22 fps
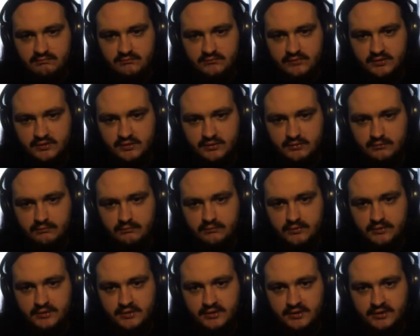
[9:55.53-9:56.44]
You know,
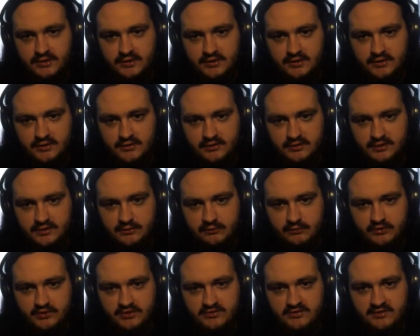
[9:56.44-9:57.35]
The
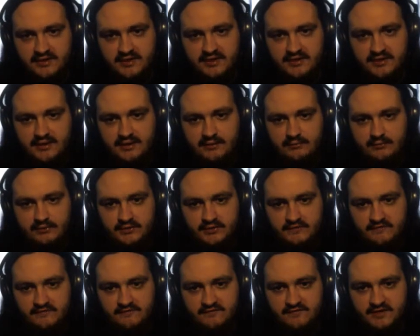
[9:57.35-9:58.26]
only tank I really
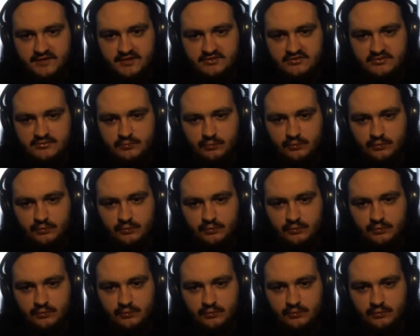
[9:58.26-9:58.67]
faced